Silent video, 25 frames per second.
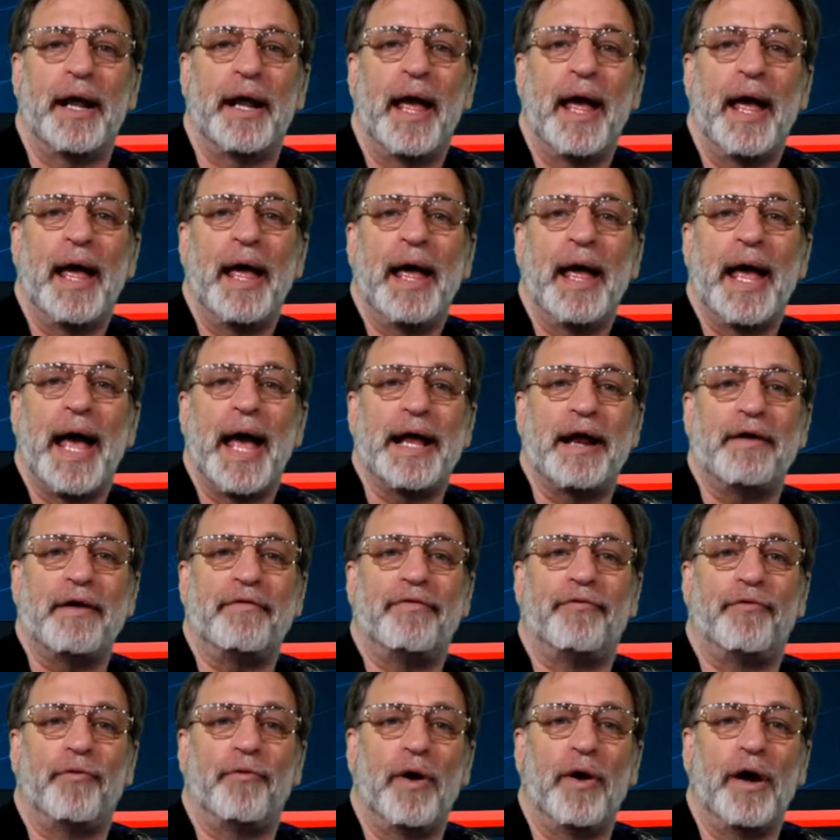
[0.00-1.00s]
and add
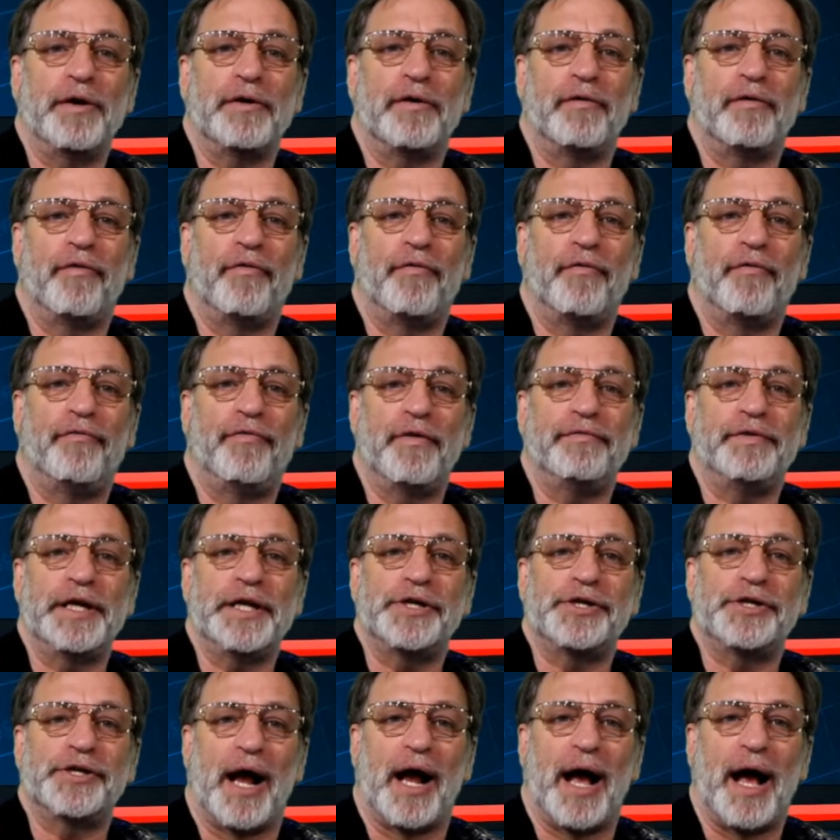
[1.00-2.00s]
450
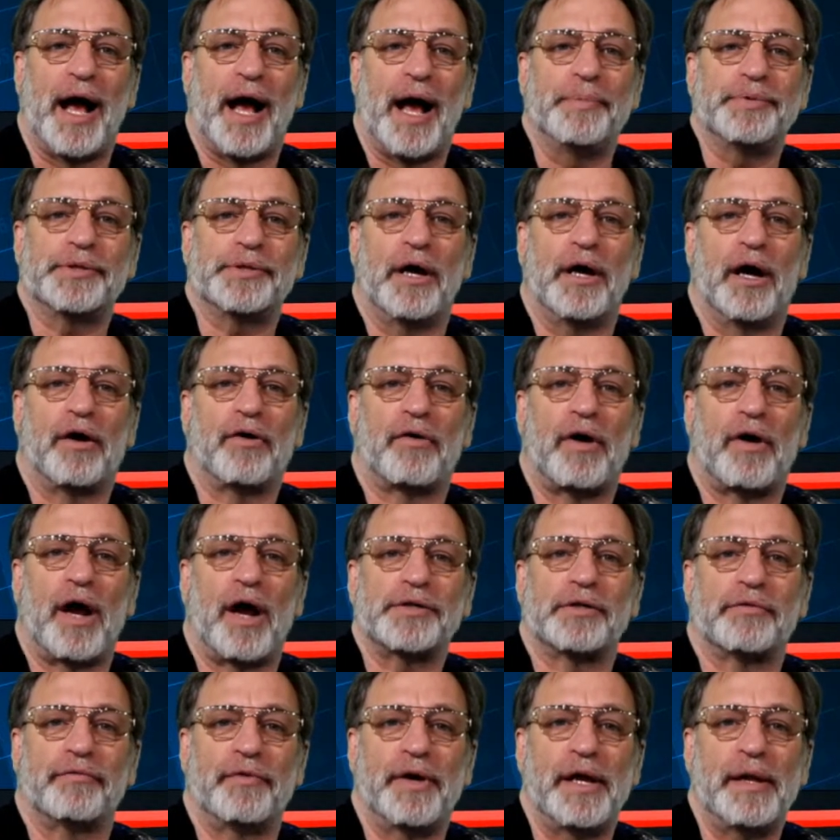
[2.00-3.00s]
jobs across
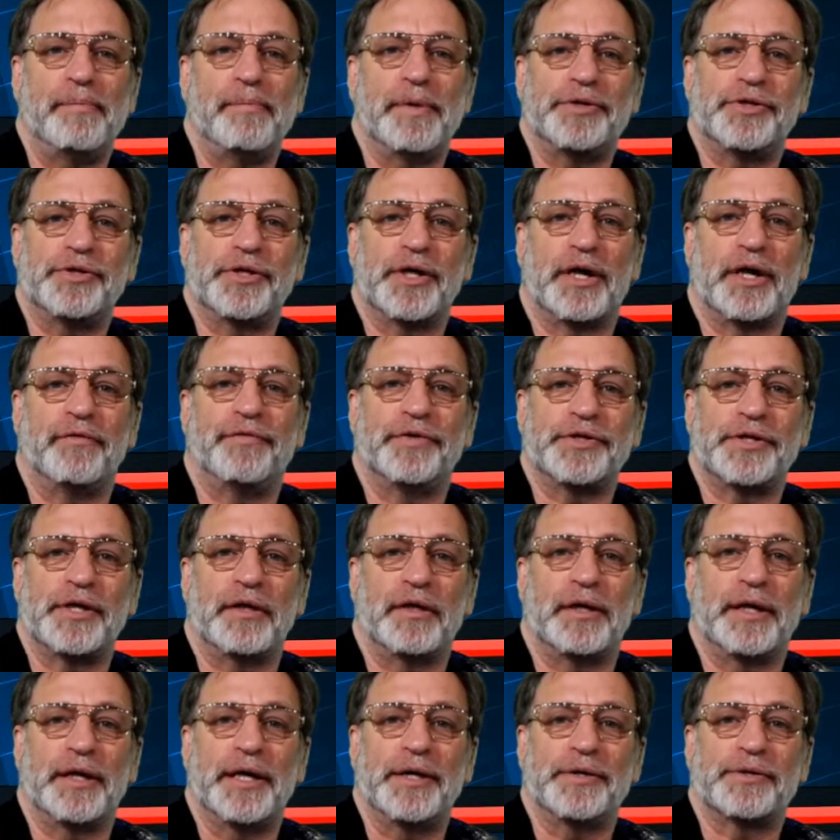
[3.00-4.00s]
3 Michigan
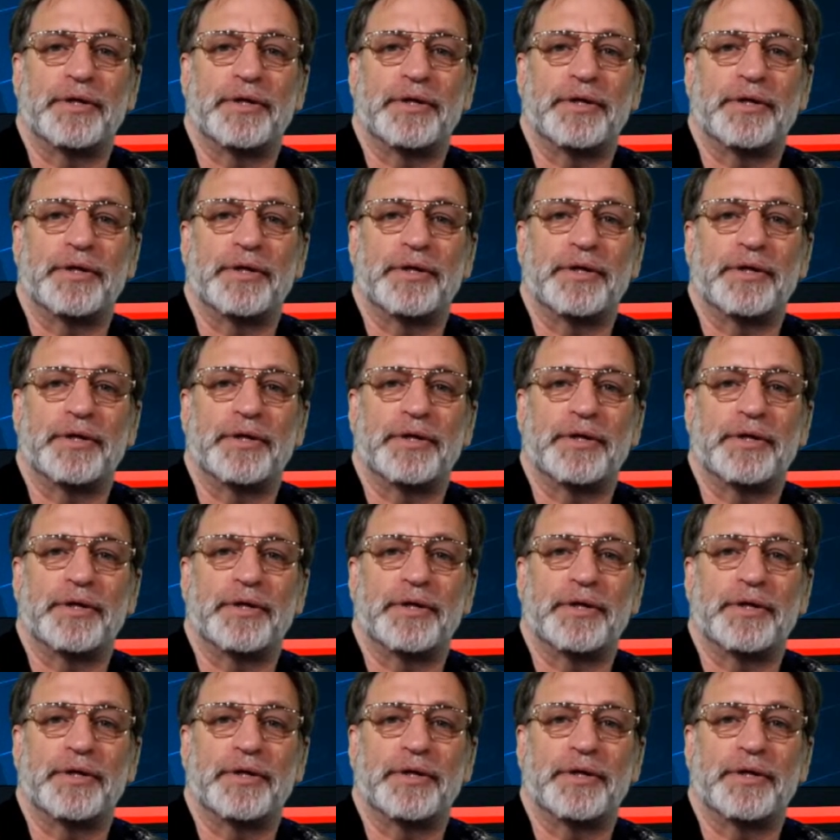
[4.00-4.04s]
facilities,